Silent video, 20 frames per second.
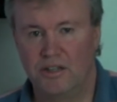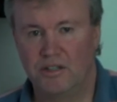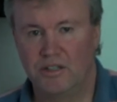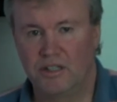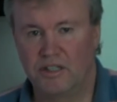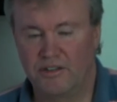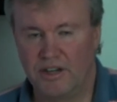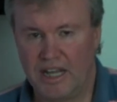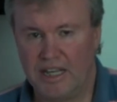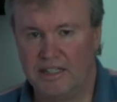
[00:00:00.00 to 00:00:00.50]

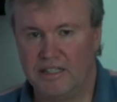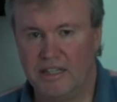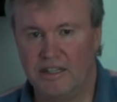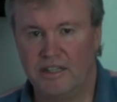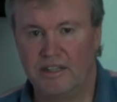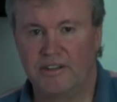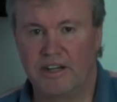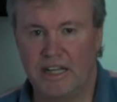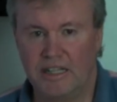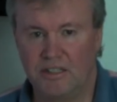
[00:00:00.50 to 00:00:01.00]
creating
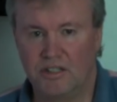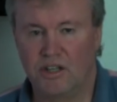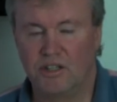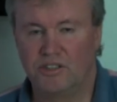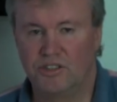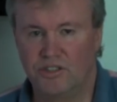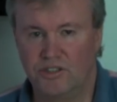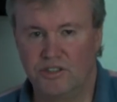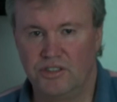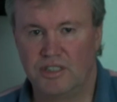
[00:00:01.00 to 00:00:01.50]
great
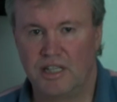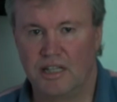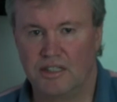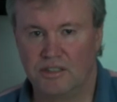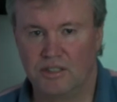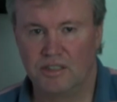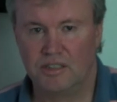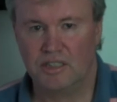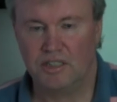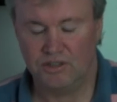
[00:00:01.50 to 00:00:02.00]
cultures and
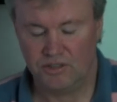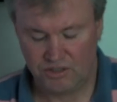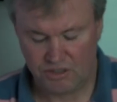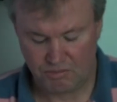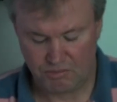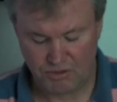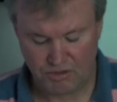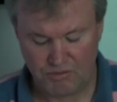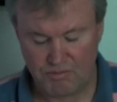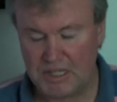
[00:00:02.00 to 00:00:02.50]
continuous
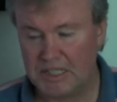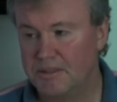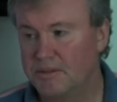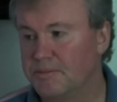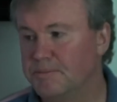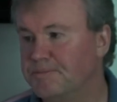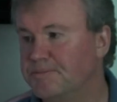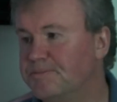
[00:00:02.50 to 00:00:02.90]
improvement.